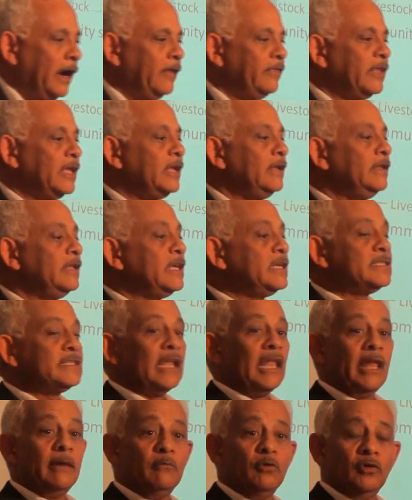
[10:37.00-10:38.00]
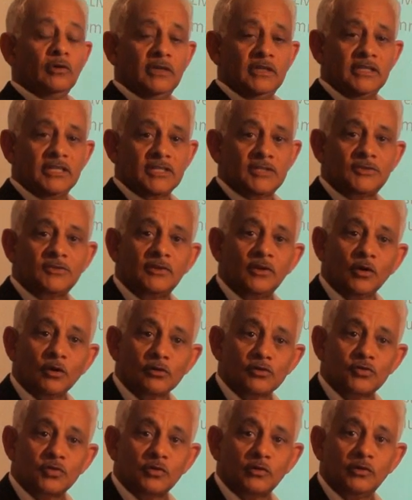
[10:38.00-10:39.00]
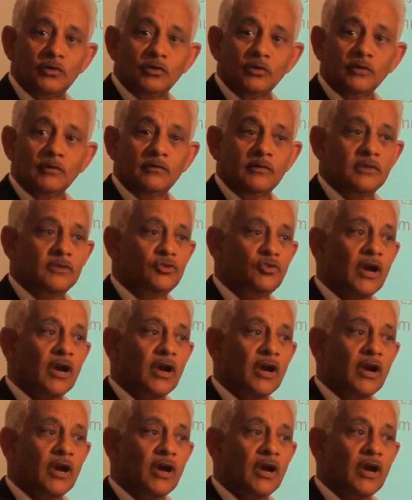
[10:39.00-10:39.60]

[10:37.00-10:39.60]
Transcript: And then there is a lemon industry also, you know,